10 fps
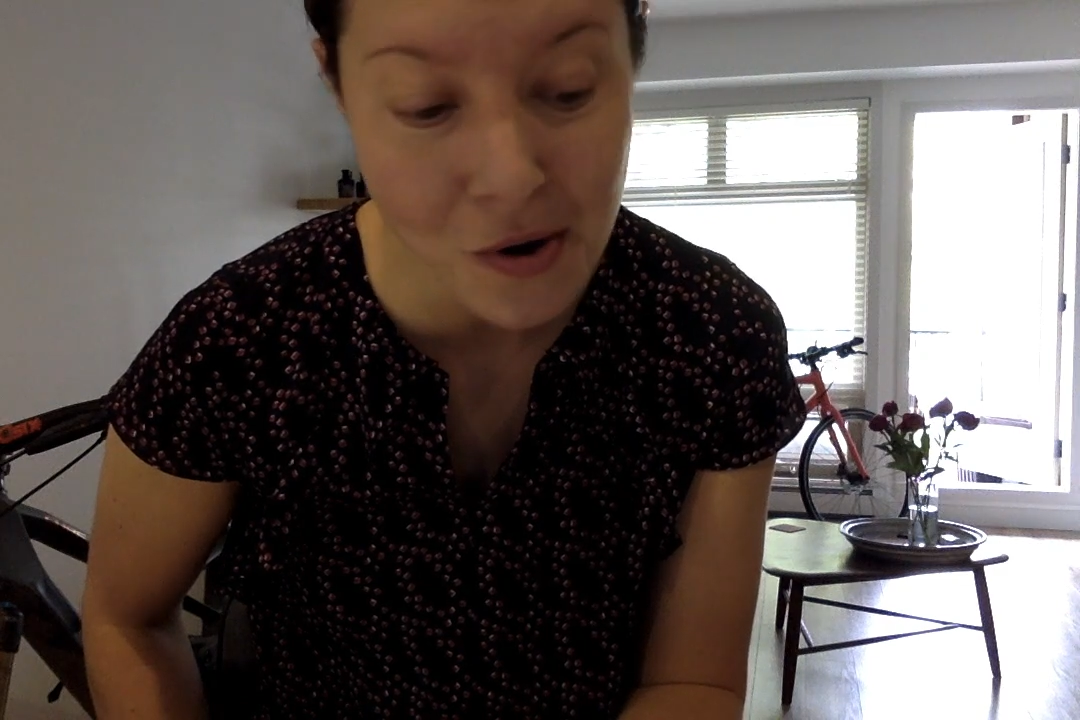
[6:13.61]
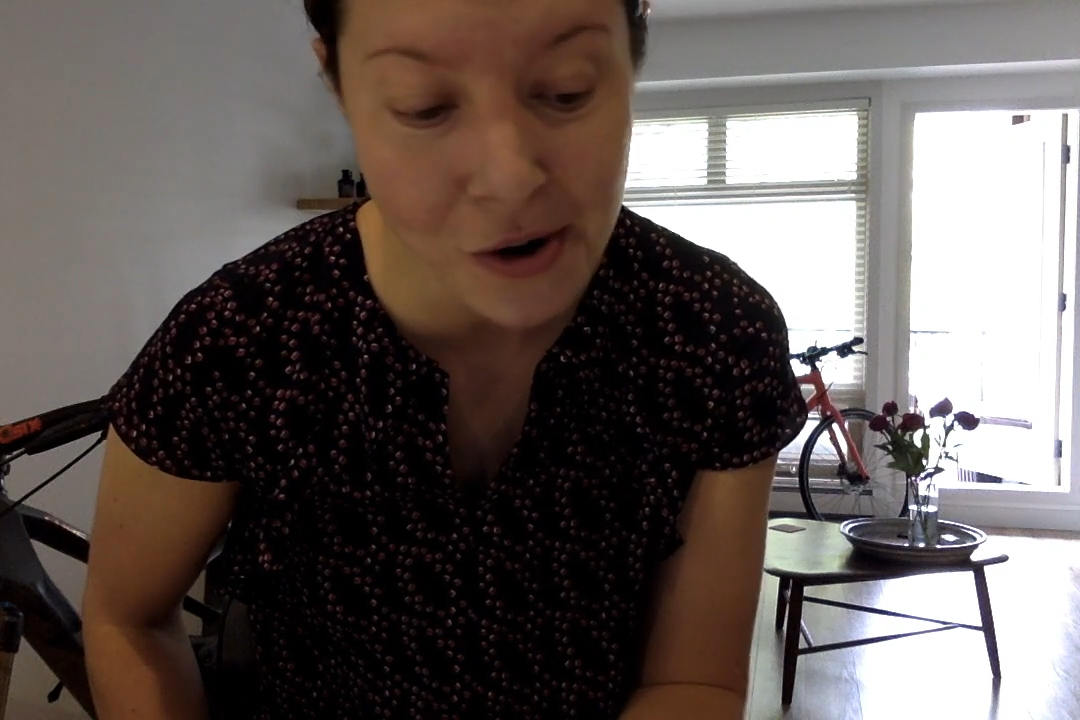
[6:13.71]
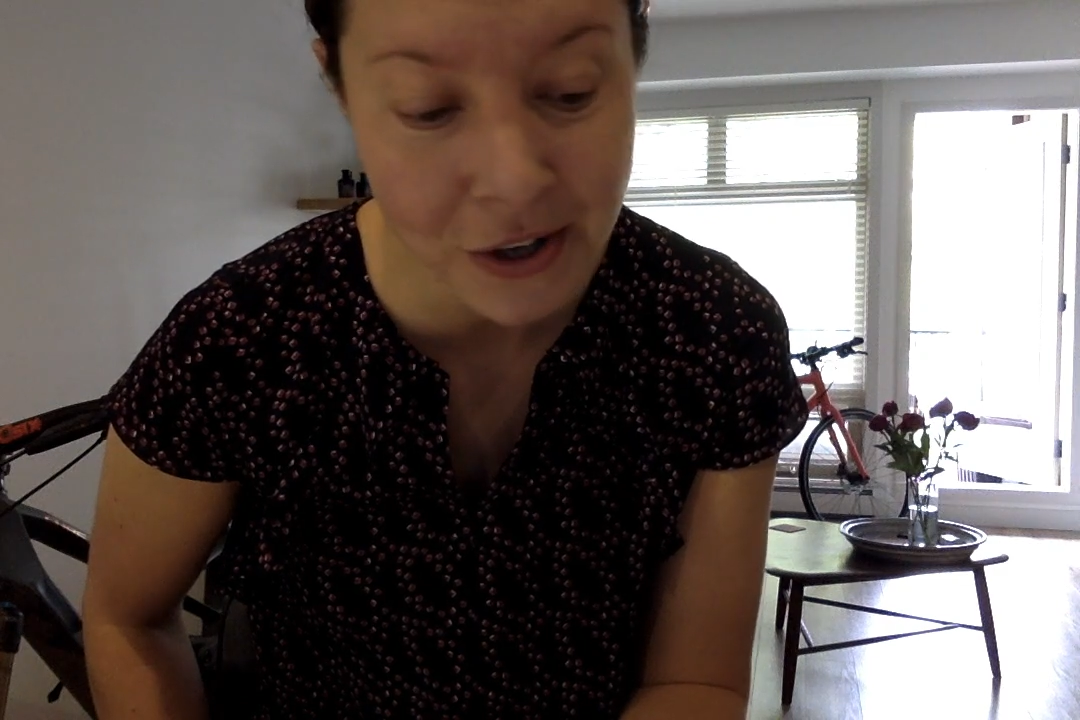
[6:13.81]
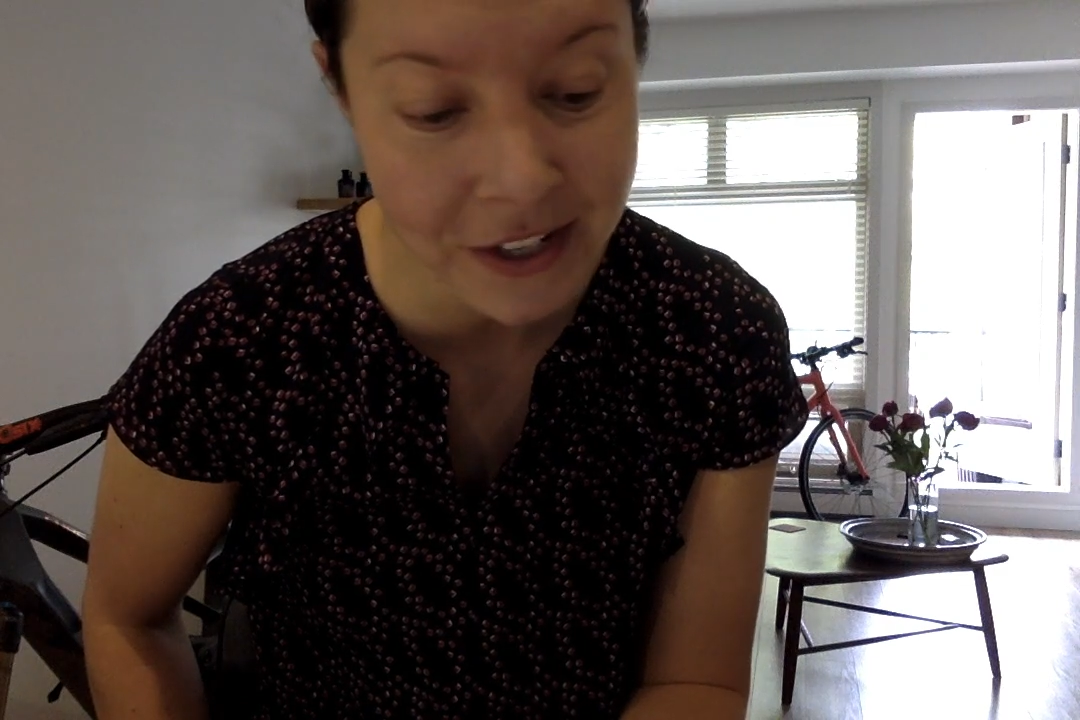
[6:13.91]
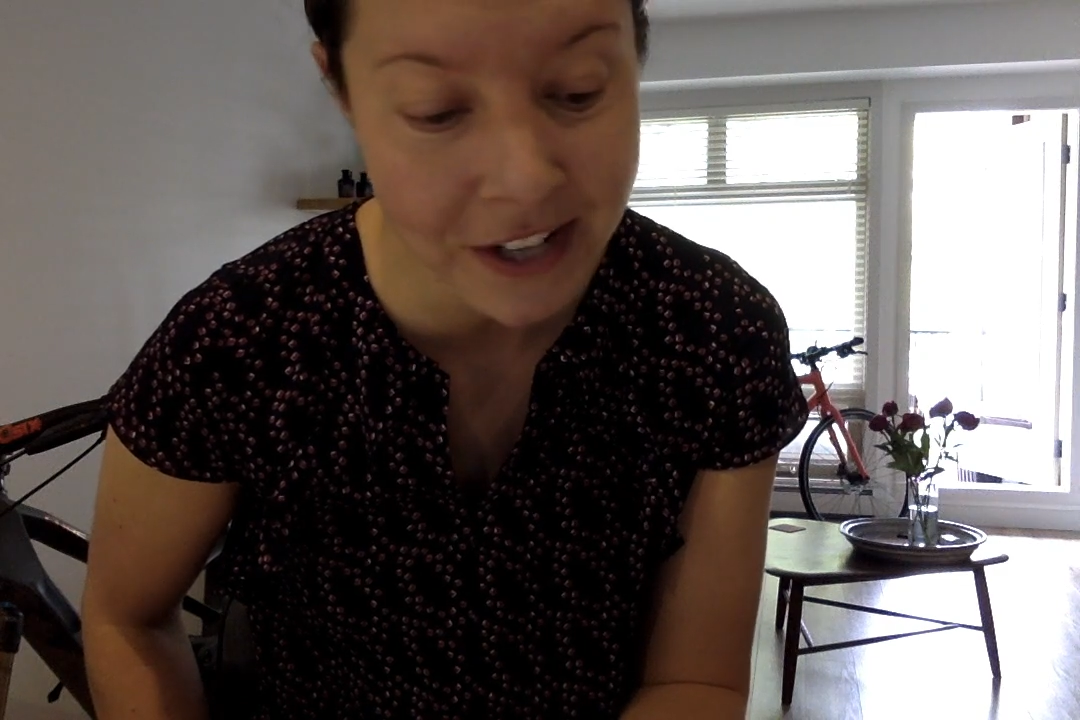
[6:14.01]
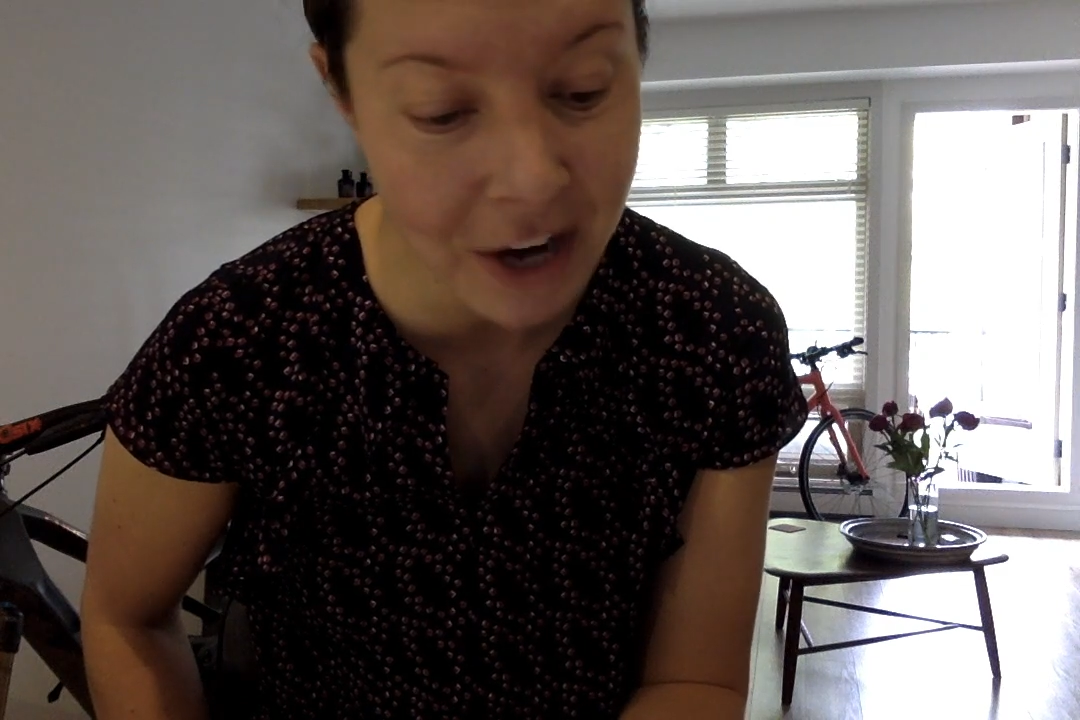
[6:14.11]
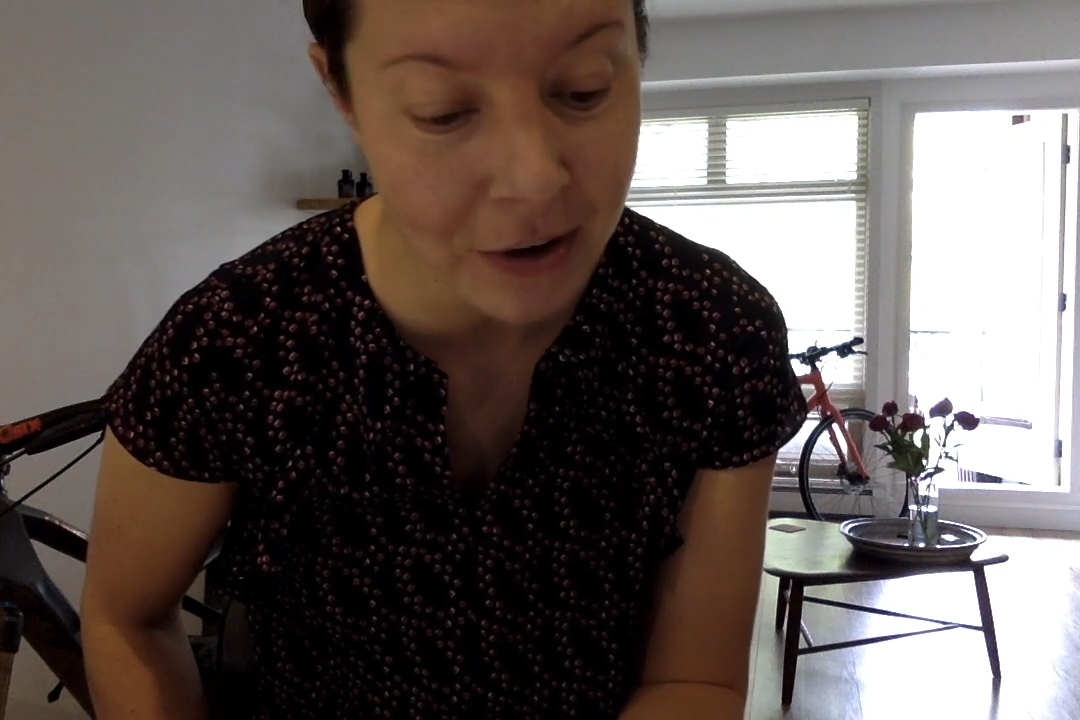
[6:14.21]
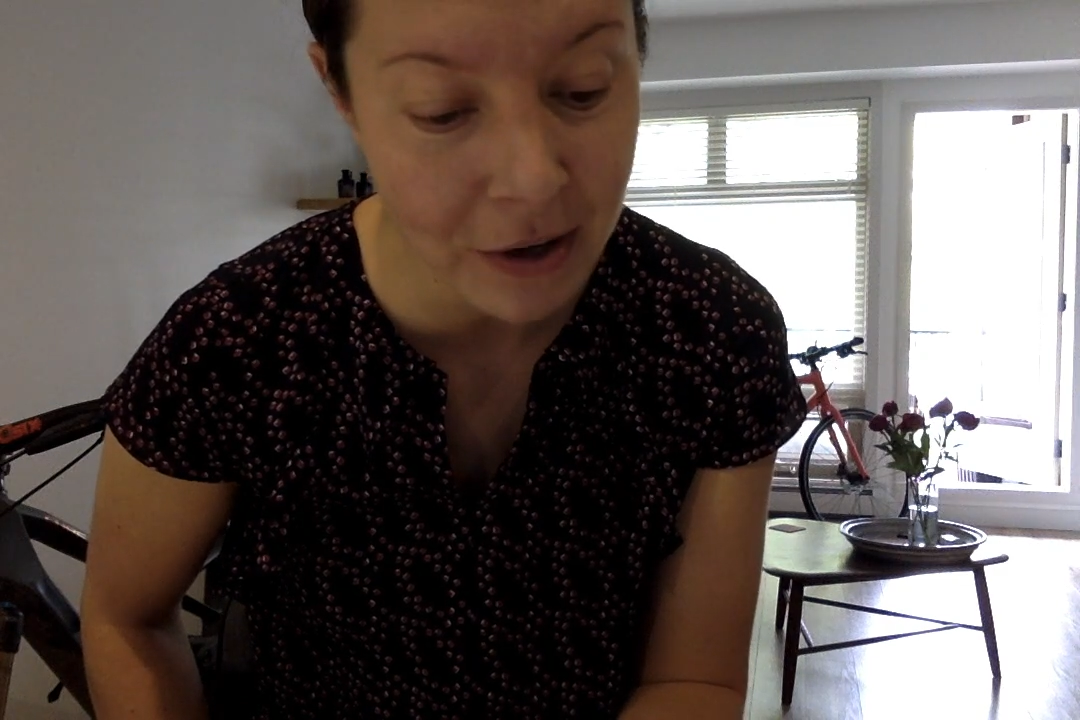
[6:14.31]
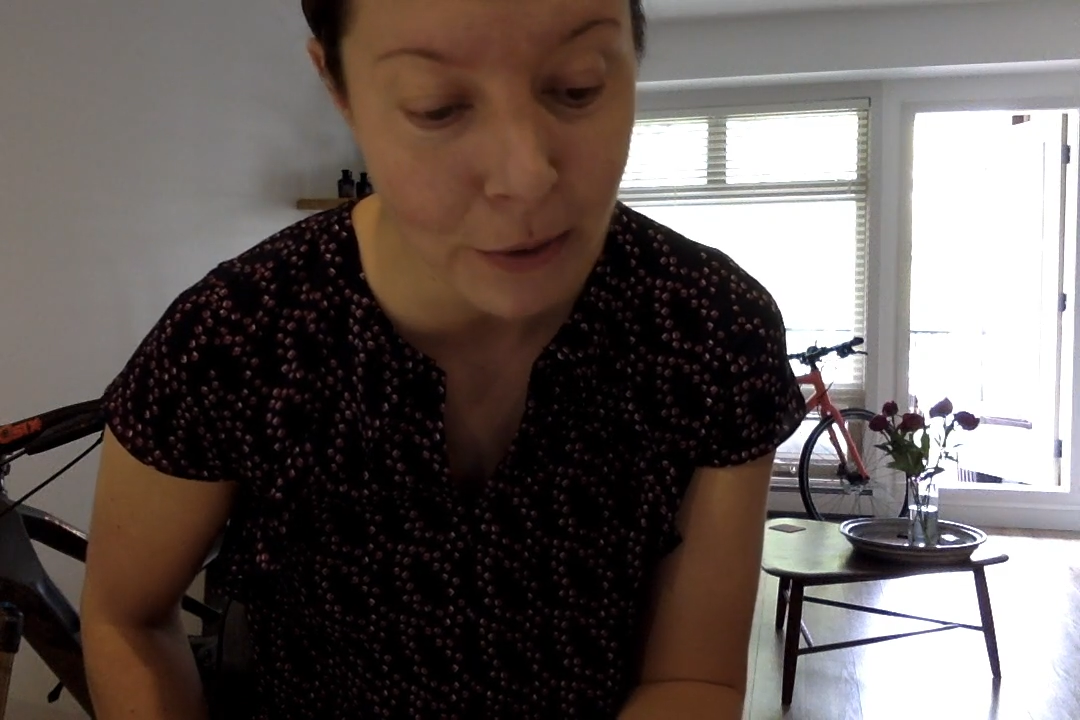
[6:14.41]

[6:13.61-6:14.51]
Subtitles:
ordinary